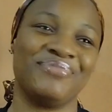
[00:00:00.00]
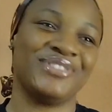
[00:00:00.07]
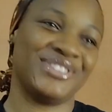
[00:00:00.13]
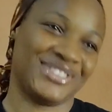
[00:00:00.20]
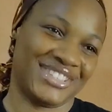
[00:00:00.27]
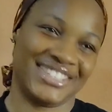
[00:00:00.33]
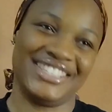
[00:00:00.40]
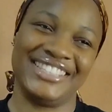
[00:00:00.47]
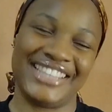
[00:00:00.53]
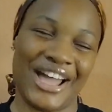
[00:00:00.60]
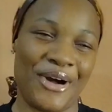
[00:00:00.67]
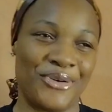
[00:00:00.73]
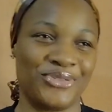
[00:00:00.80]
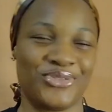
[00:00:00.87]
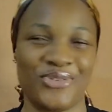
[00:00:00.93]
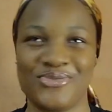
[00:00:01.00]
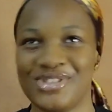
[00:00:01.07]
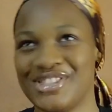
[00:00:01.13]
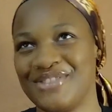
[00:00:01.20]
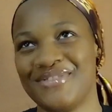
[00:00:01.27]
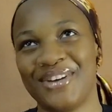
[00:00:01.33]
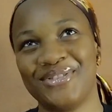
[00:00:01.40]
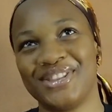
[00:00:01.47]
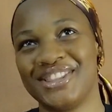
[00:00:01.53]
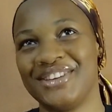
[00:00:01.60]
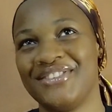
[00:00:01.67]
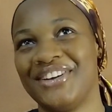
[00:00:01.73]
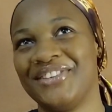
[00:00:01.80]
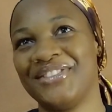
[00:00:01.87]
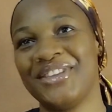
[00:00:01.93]
sit out or whatever.
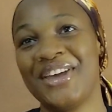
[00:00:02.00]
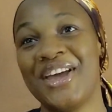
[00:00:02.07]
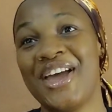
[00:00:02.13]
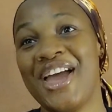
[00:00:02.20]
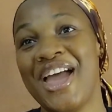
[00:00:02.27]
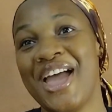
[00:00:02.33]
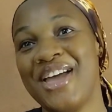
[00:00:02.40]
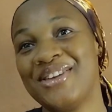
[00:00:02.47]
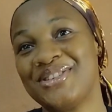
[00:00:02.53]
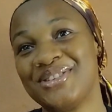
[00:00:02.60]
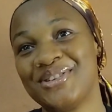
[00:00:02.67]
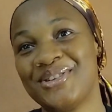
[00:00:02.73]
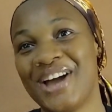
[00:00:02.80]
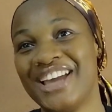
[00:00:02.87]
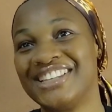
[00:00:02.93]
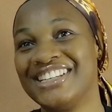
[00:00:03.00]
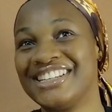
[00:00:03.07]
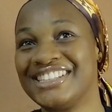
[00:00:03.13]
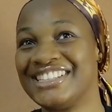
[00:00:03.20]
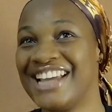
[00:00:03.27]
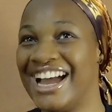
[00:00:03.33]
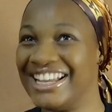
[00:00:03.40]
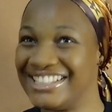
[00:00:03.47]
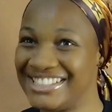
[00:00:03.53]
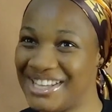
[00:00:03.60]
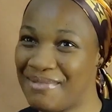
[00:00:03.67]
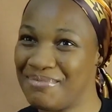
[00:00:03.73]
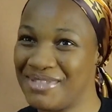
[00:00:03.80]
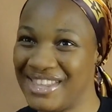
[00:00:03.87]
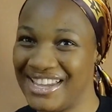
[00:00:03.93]
So I think she
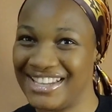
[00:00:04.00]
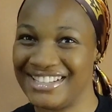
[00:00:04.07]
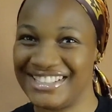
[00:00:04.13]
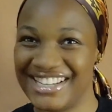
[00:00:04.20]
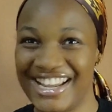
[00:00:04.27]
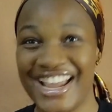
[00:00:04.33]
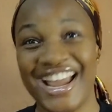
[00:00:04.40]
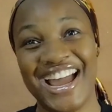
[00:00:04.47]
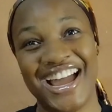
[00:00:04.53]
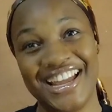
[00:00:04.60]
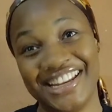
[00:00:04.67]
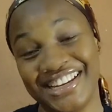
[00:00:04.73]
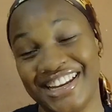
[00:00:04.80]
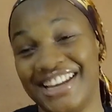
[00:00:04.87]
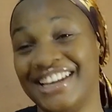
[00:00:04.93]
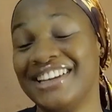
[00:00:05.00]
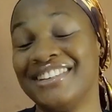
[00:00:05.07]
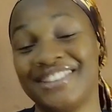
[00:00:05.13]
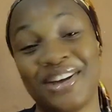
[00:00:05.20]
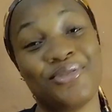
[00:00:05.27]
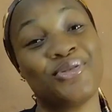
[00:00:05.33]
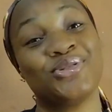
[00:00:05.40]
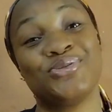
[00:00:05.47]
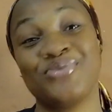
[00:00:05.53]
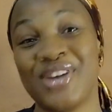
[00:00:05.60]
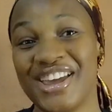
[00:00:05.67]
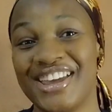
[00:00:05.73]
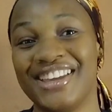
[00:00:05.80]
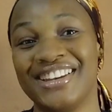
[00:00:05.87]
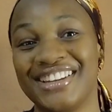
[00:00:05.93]
accepted. And then that was
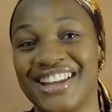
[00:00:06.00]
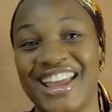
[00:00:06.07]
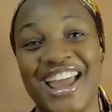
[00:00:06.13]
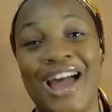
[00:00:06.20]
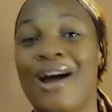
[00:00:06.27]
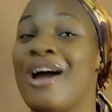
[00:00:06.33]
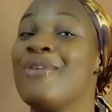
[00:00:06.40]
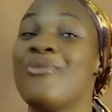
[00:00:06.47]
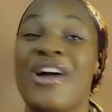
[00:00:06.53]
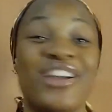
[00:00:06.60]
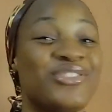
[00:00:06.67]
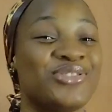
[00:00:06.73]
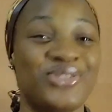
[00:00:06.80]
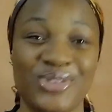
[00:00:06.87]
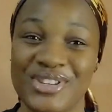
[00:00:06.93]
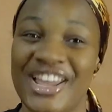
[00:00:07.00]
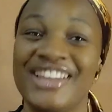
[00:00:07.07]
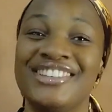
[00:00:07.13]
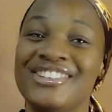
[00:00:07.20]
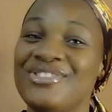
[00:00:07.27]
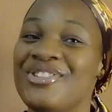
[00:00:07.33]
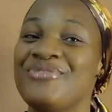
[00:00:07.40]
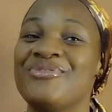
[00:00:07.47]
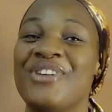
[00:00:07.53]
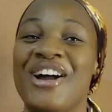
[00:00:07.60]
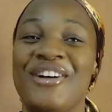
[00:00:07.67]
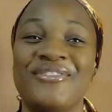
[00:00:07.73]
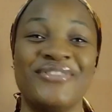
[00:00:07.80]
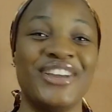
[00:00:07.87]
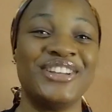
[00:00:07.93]
when I did not even
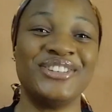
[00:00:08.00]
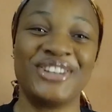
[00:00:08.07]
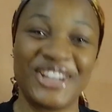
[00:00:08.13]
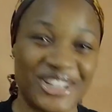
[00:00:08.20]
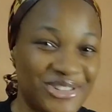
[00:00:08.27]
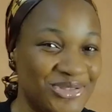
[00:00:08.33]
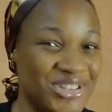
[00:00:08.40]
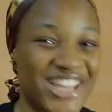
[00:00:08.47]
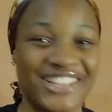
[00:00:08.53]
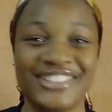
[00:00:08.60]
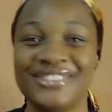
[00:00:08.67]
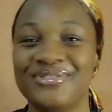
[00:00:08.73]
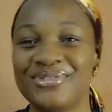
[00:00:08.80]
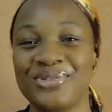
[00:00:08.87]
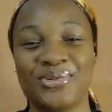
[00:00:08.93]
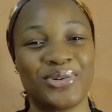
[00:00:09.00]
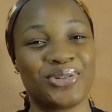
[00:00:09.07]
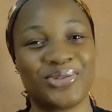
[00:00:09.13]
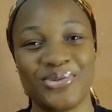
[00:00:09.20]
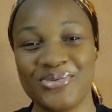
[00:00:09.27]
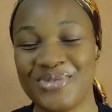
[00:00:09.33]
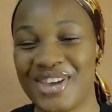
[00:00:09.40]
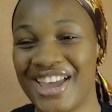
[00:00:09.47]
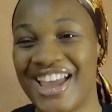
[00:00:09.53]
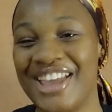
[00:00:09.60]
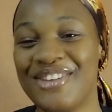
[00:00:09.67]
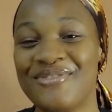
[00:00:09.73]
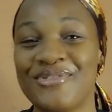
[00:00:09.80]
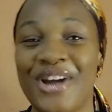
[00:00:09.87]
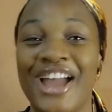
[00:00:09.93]
have any clothes. I didn't even know what to wear.
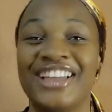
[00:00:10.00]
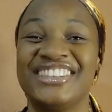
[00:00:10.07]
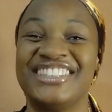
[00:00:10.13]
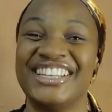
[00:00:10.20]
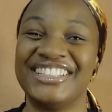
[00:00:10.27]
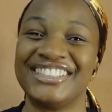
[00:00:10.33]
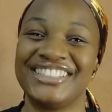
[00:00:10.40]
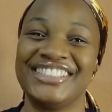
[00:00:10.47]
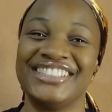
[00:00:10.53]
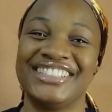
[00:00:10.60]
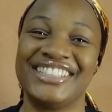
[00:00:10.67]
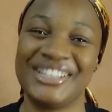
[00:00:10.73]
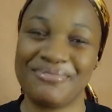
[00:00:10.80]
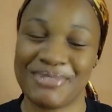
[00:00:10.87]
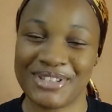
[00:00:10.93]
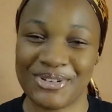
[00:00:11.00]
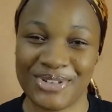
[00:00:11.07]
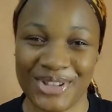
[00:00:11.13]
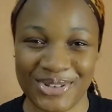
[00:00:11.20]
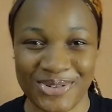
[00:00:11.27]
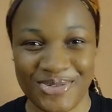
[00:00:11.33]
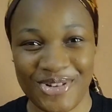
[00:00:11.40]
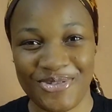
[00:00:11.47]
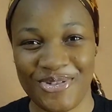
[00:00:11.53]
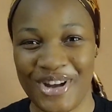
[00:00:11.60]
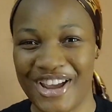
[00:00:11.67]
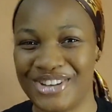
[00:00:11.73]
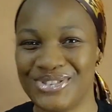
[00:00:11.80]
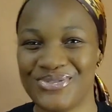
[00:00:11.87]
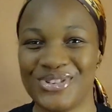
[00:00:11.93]
Even I sent the slippers I wanted to wear for
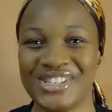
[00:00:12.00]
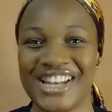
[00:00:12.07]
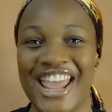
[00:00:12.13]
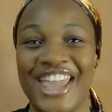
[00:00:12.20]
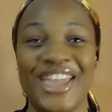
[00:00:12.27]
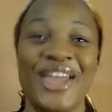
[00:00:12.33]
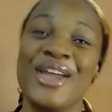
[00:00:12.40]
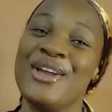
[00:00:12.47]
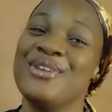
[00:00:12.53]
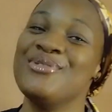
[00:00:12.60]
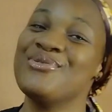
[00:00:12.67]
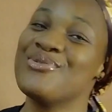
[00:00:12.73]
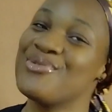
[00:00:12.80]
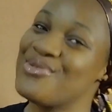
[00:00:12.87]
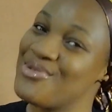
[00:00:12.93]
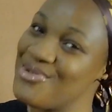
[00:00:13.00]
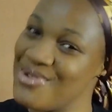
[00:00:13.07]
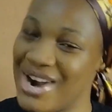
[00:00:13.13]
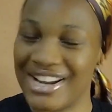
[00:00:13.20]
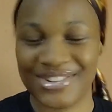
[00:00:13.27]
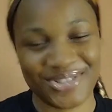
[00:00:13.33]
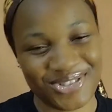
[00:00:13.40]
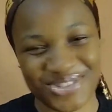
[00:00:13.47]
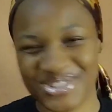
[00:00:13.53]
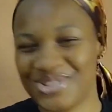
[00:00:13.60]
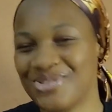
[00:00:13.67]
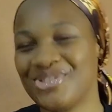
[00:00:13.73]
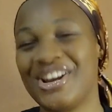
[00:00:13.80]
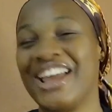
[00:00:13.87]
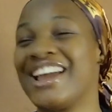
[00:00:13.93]
her. She was like, no, and all this
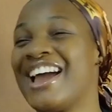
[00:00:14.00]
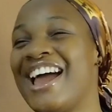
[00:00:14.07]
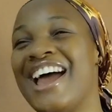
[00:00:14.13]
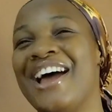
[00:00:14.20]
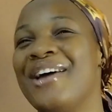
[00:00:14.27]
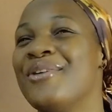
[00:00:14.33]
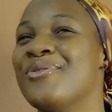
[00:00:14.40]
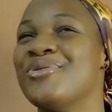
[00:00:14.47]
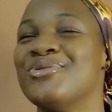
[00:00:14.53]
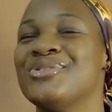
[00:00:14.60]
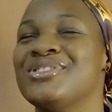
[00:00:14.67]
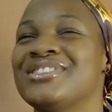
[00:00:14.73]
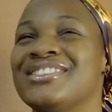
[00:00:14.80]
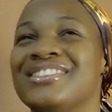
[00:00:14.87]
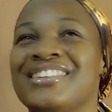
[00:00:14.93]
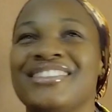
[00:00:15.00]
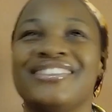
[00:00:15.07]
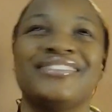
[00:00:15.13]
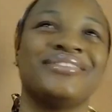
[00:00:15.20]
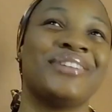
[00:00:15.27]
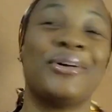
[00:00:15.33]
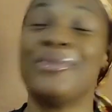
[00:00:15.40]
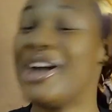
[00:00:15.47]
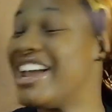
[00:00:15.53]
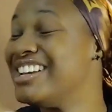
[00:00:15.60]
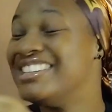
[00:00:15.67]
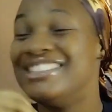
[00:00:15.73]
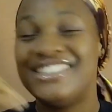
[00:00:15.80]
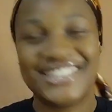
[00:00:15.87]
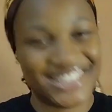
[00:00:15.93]
stuff. Like,
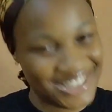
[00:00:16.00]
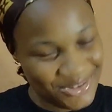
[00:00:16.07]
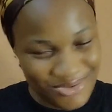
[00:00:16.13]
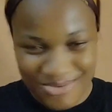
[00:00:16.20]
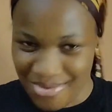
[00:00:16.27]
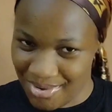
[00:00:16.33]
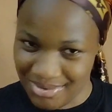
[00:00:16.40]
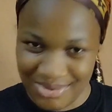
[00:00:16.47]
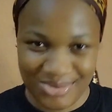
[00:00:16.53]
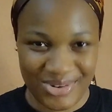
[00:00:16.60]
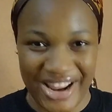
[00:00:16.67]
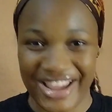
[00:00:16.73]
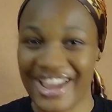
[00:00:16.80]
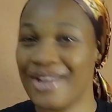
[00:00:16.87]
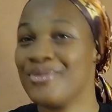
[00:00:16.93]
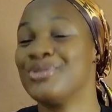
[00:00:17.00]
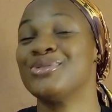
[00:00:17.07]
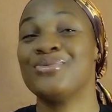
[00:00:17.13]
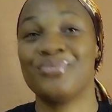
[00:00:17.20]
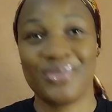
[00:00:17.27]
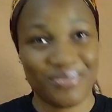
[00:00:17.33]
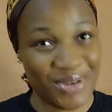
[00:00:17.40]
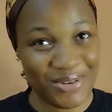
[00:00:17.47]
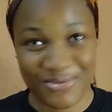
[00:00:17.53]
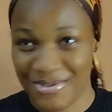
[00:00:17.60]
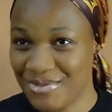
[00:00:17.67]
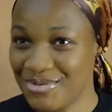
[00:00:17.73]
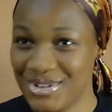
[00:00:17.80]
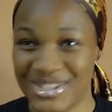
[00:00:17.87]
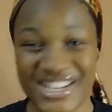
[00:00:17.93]
I didn't want to. Like, I wasn't prepared for
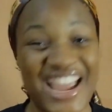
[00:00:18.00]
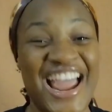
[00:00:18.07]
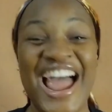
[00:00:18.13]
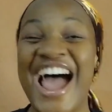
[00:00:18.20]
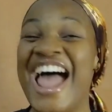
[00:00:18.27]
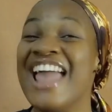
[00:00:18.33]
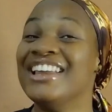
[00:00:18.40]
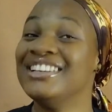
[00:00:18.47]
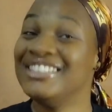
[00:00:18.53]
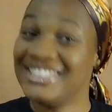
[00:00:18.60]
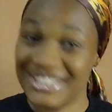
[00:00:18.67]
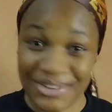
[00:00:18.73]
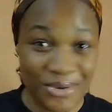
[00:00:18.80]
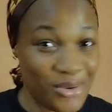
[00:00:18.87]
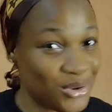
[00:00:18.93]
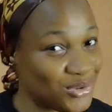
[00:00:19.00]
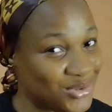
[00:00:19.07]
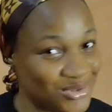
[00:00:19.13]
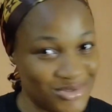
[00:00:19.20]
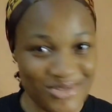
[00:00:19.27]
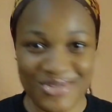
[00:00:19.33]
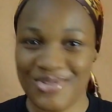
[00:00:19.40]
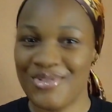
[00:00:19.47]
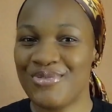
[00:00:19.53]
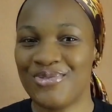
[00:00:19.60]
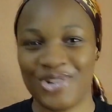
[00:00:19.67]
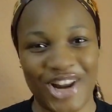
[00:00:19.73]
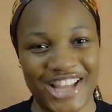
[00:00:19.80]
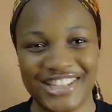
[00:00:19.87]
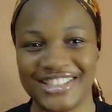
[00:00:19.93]
it. I didn't want to go
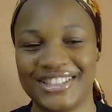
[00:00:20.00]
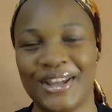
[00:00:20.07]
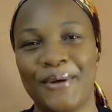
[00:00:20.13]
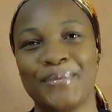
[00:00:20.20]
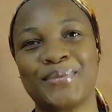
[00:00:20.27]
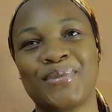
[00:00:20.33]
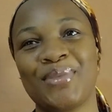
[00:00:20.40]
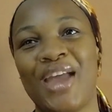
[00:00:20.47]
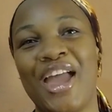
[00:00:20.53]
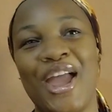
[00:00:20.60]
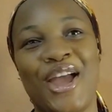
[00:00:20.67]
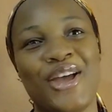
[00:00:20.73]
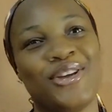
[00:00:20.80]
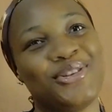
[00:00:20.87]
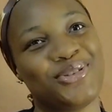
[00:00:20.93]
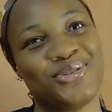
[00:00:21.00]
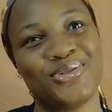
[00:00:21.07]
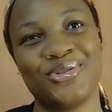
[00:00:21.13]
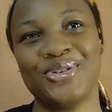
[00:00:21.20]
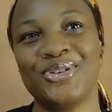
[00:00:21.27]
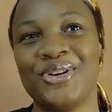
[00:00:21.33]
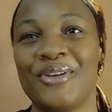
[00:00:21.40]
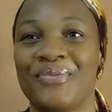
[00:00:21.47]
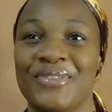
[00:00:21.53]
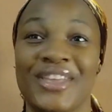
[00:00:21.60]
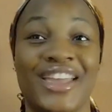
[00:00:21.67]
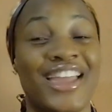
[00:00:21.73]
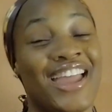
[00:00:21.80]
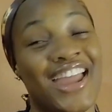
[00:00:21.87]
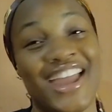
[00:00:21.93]
for that sit out. So,
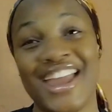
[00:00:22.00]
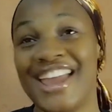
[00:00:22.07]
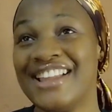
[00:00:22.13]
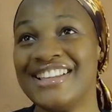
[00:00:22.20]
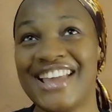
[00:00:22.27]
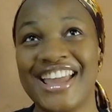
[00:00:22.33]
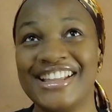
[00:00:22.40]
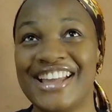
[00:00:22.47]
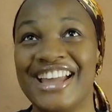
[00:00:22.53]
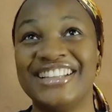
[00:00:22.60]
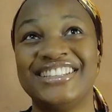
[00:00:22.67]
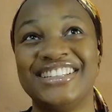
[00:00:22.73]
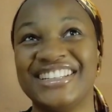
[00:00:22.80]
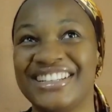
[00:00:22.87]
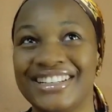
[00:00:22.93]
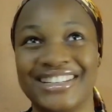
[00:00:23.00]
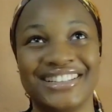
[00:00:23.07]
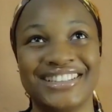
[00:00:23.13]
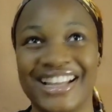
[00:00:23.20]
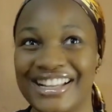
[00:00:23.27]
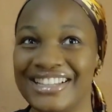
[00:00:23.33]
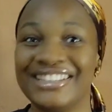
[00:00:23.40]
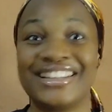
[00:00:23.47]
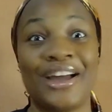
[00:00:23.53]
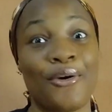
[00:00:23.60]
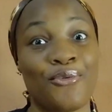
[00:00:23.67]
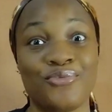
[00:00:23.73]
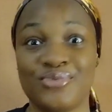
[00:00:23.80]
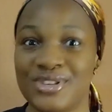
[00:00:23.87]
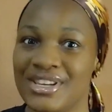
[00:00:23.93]
anyway, I think later
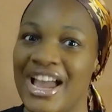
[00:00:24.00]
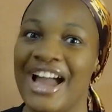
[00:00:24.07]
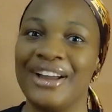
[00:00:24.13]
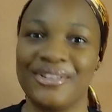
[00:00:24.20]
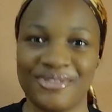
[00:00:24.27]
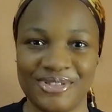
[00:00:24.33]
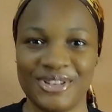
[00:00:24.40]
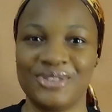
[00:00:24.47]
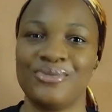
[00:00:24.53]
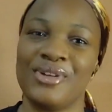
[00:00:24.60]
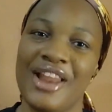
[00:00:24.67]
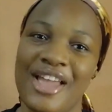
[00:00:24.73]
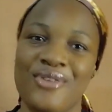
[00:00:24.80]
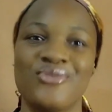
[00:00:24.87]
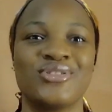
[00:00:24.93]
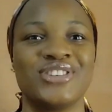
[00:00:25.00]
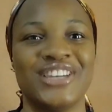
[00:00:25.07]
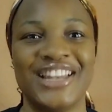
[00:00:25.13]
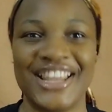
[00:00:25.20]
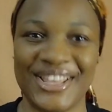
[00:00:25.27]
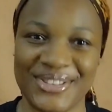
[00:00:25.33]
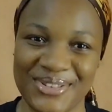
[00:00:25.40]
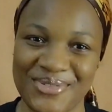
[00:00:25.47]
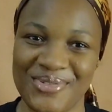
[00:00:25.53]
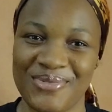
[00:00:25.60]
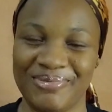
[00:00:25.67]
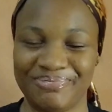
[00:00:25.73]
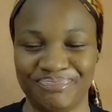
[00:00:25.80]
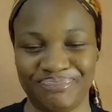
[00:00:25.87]
we agreed. We're like, okay, let's go.